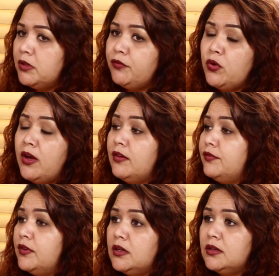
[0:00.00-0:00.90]
If you have
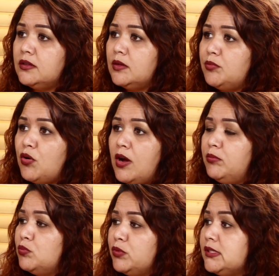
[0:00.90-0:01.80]
a, a
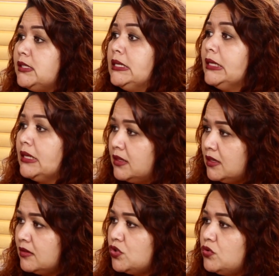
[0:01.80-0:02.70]
problem with stealing things,